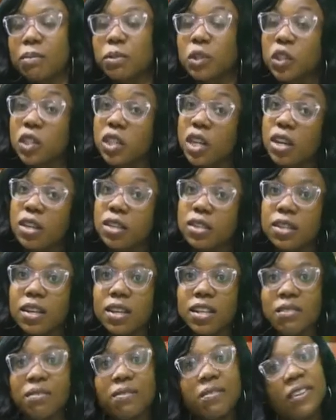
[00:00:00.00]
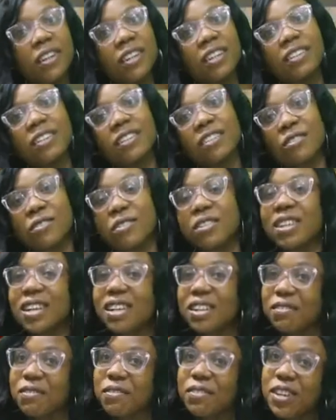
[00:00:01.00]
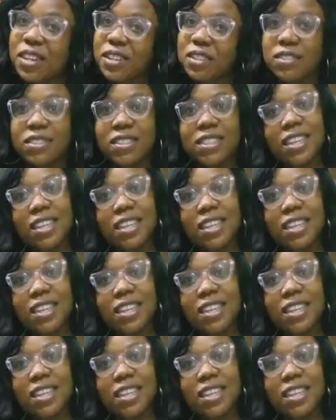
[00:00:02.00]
share, tell a friend to tell a friend to